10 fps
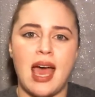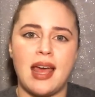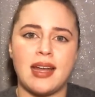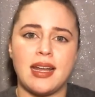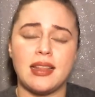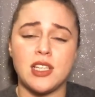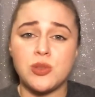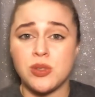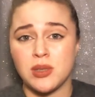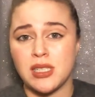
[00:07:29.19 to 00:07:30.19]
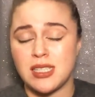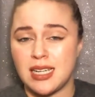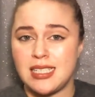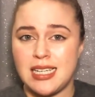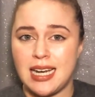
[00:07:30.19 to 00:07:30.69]
And this was released in
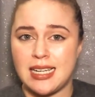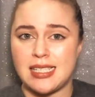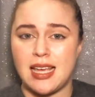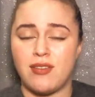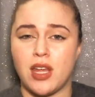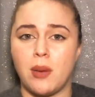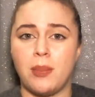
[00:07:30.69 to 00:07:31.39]
1987,